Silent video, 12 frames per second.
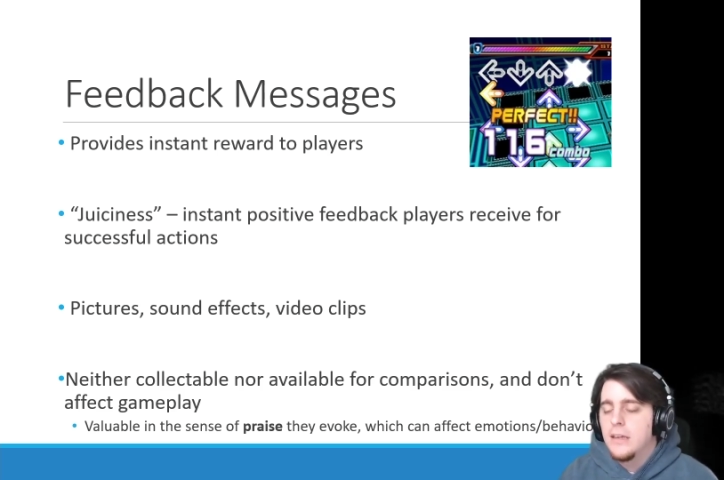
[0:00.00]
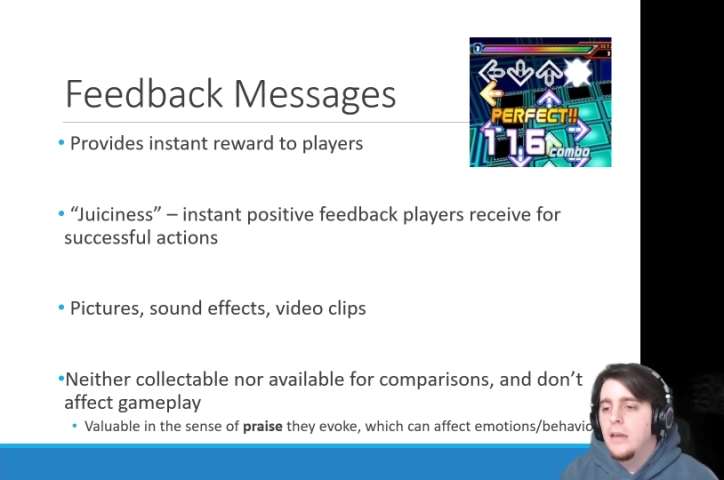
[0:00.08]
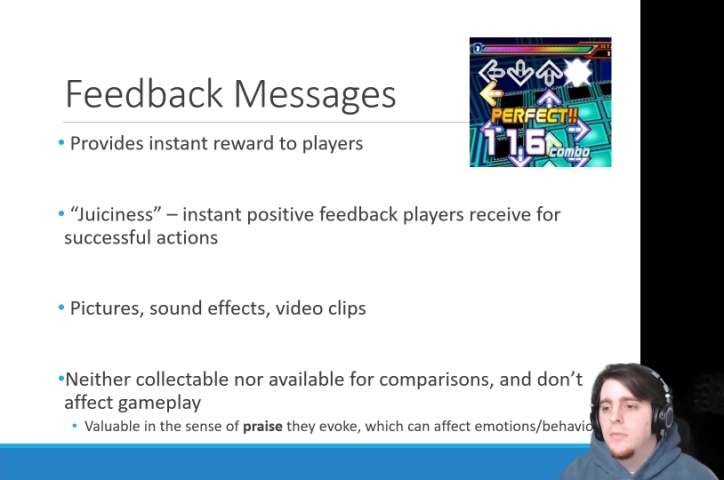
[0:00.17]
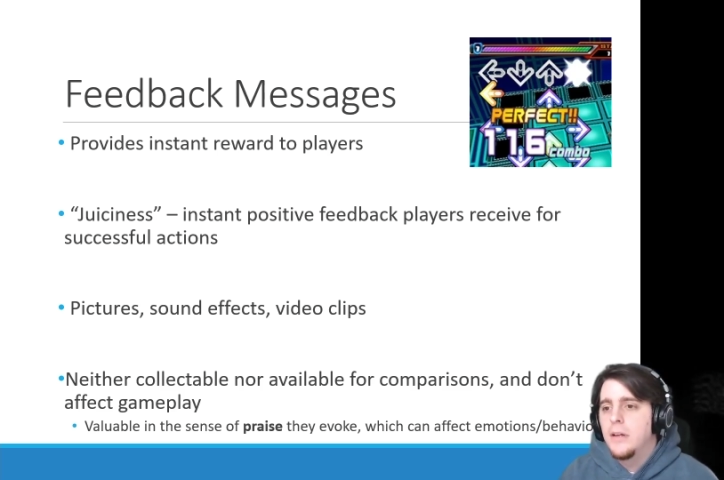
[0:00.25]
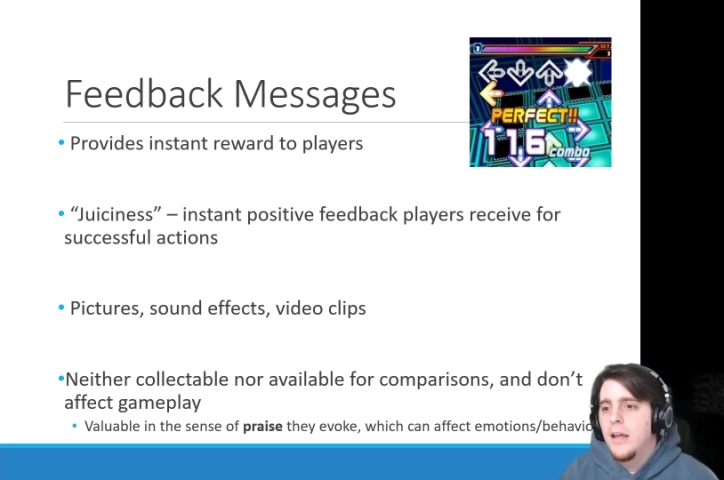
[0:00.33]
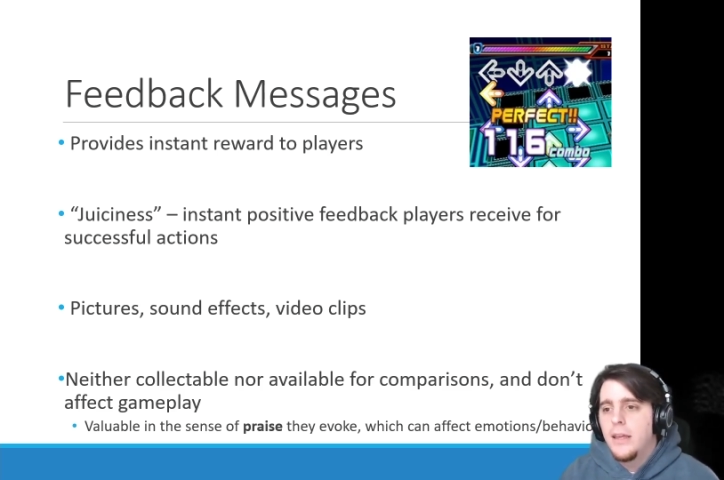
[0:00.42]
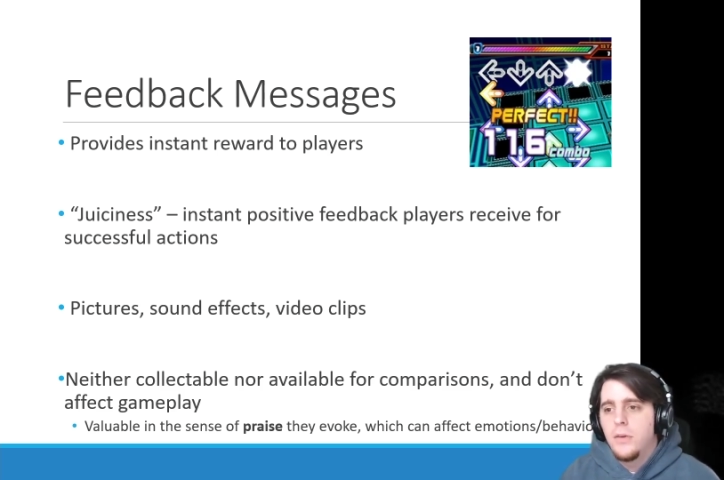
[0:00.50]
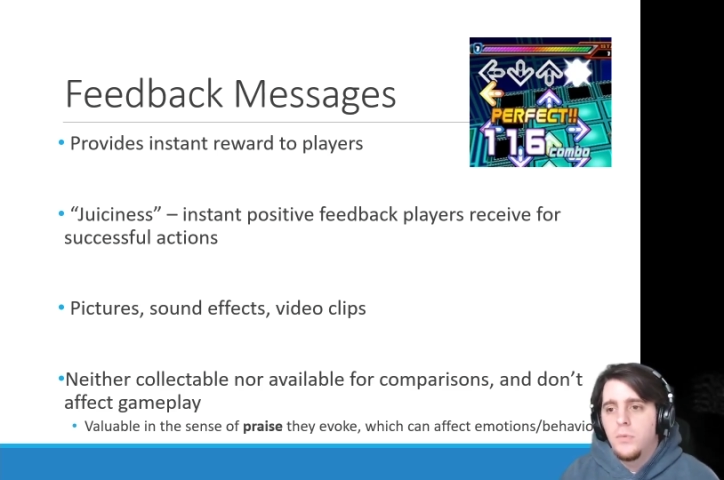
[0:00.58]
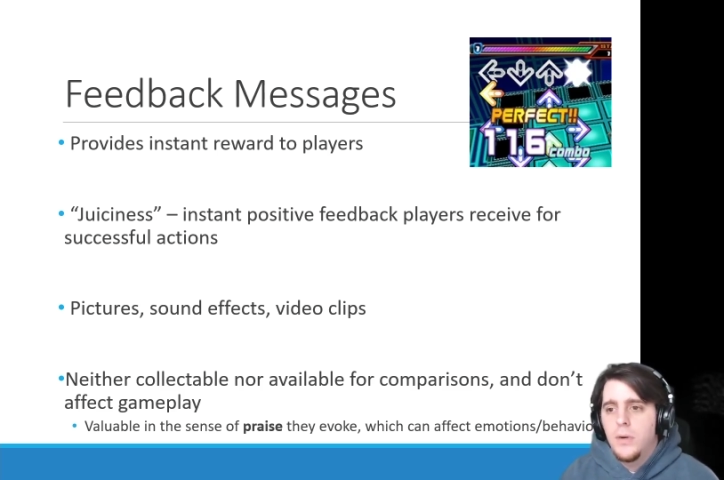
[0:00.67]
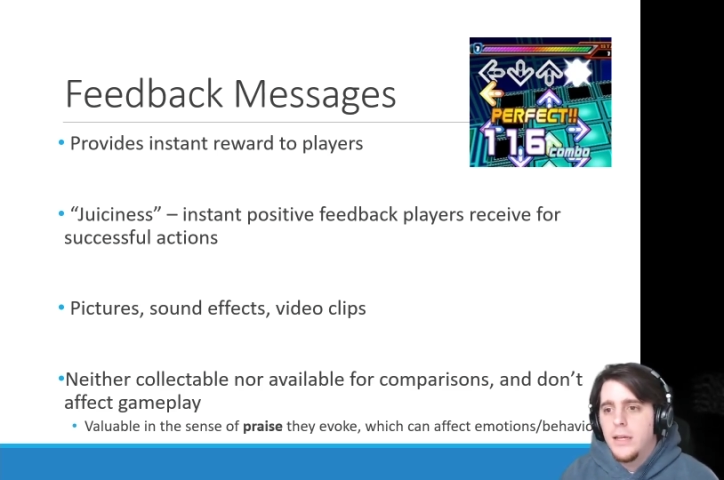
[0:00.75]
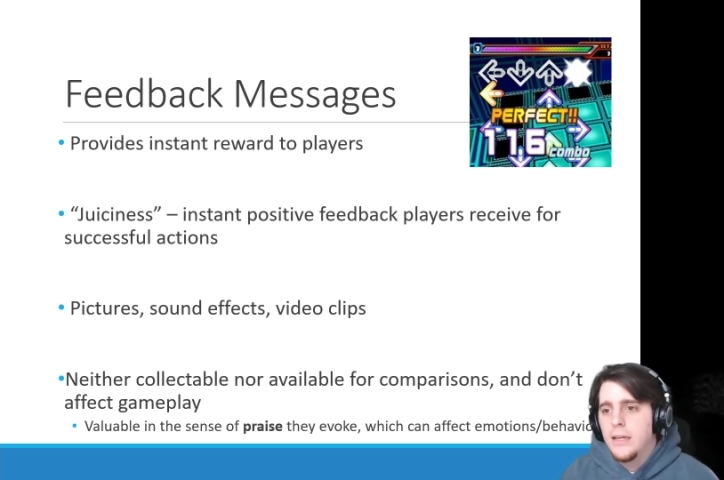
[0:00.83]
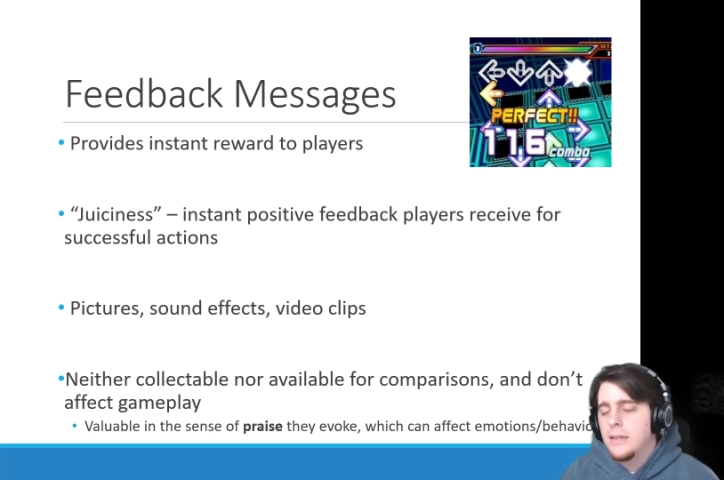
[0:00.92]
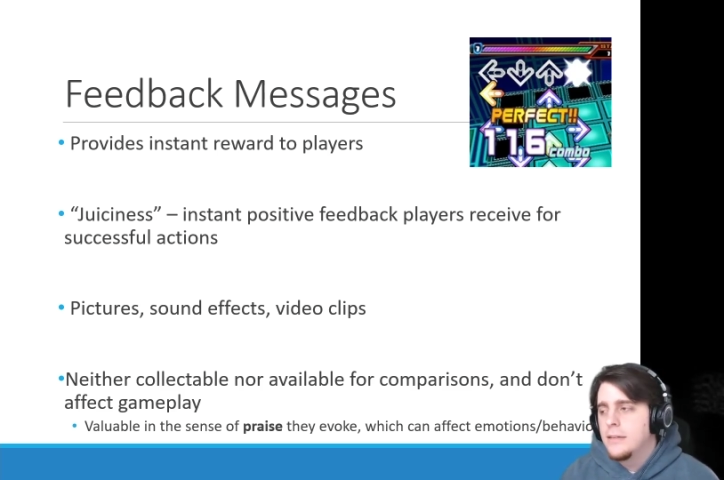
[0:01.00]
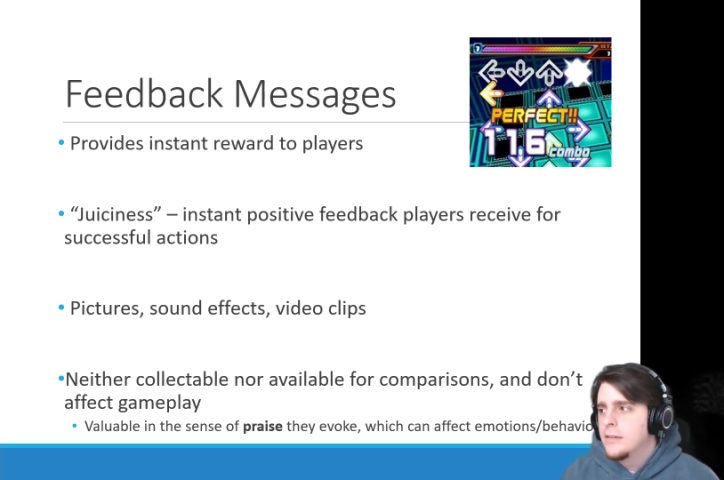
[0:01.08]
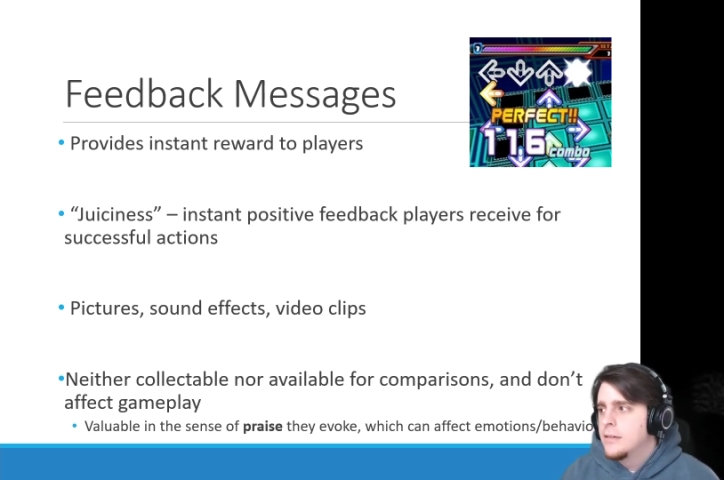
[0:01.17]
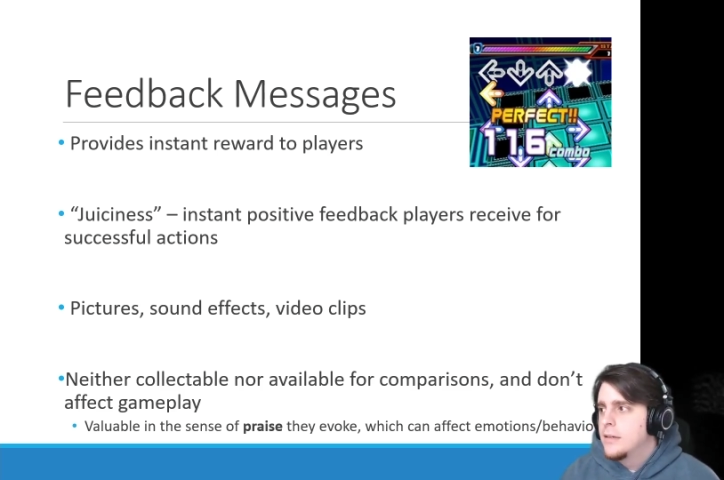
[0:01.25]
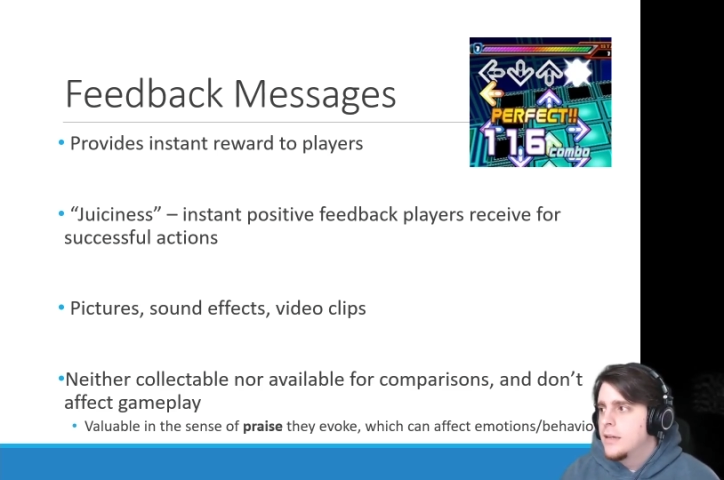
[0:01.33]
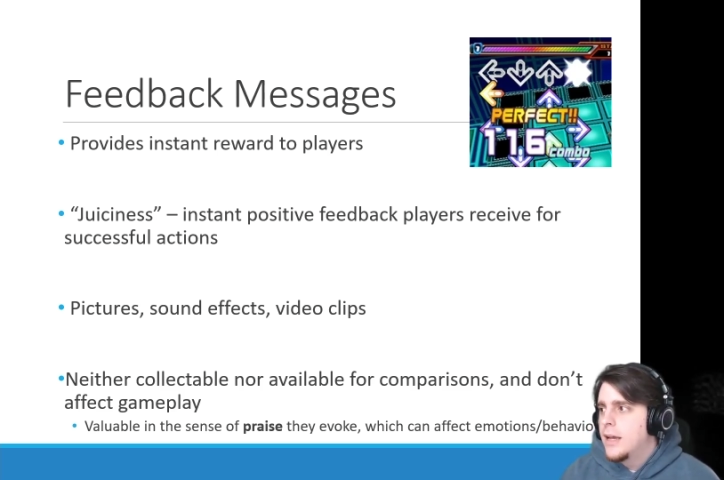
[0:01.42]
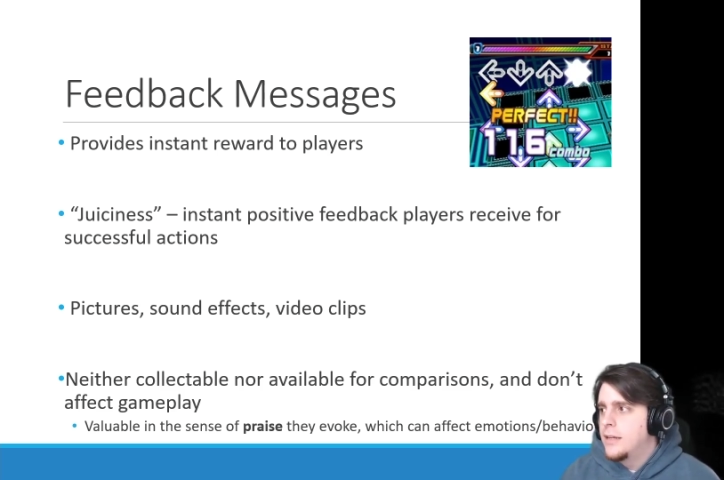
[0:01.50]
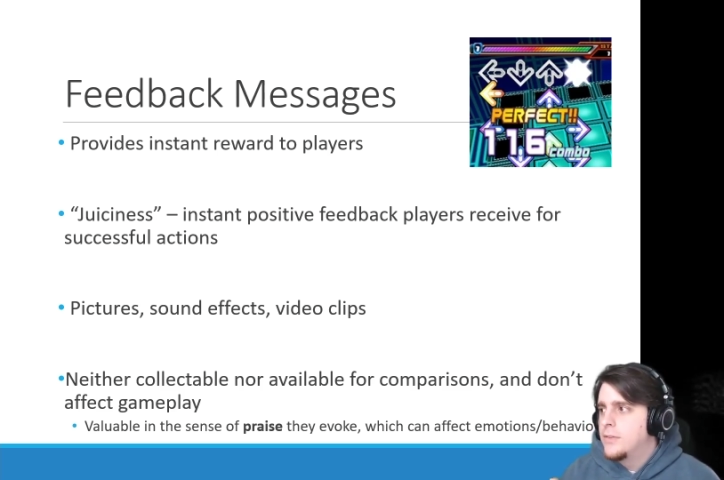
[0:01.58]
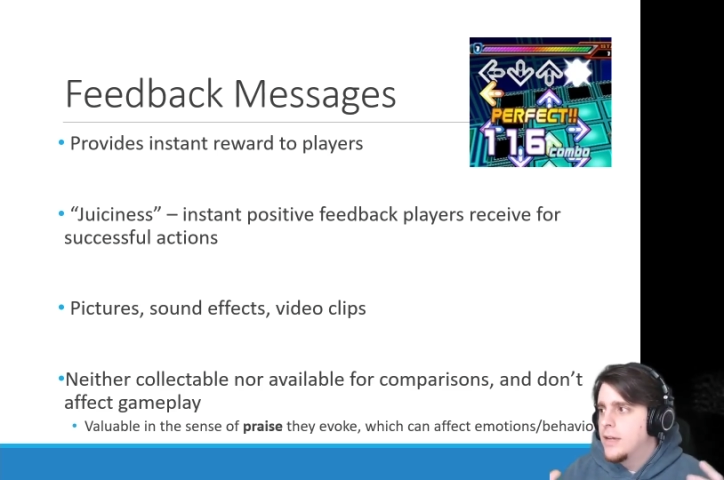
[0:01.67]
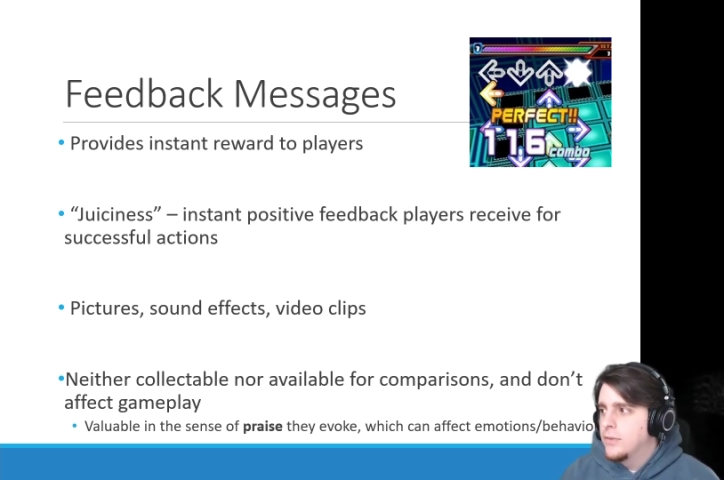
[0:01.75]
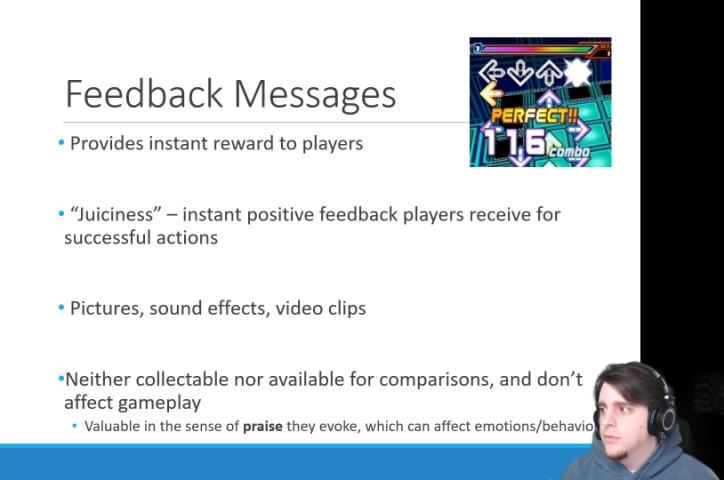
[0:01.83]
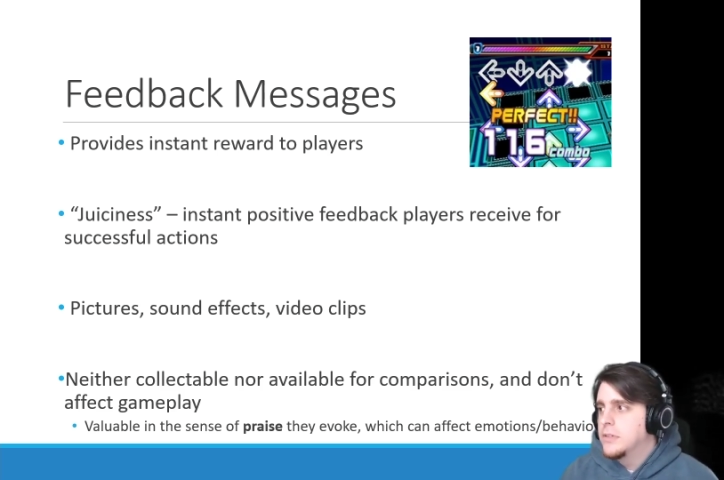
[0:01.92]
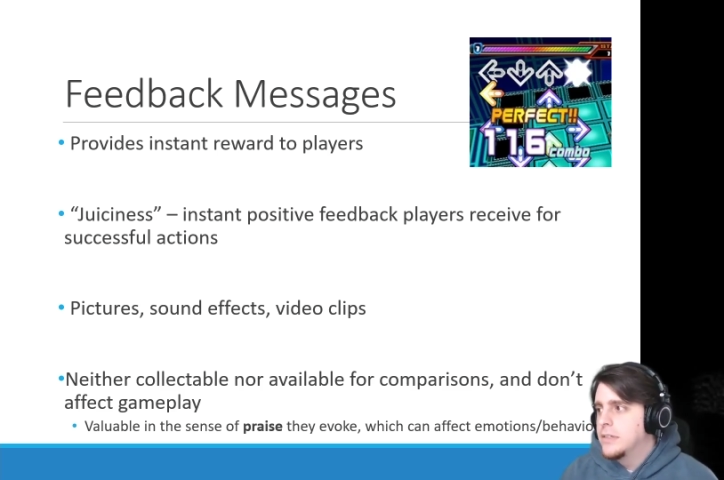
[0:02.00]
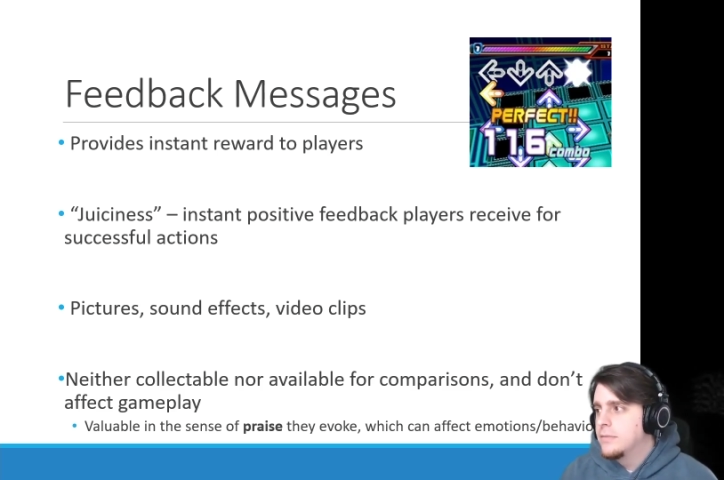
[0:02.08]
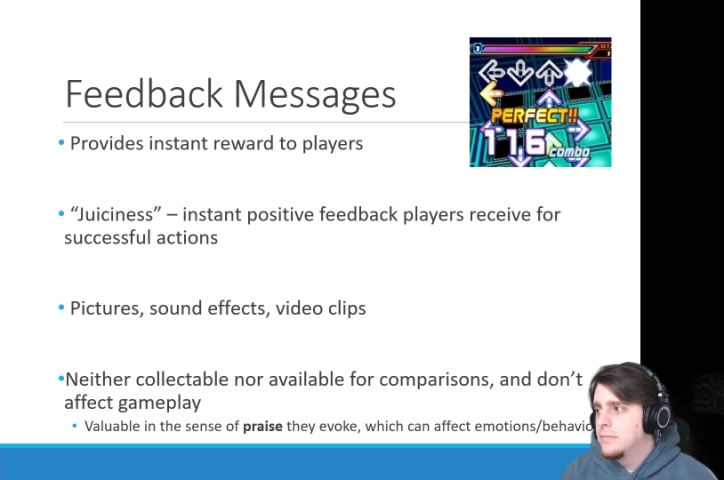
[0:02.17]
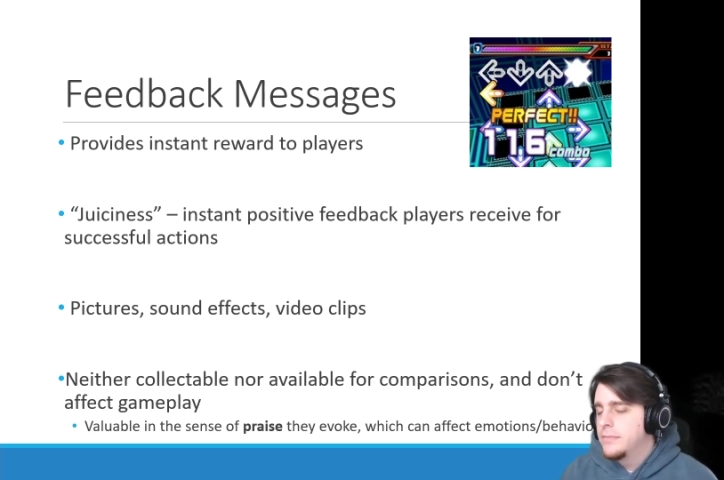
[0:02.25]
in any way, and you can't really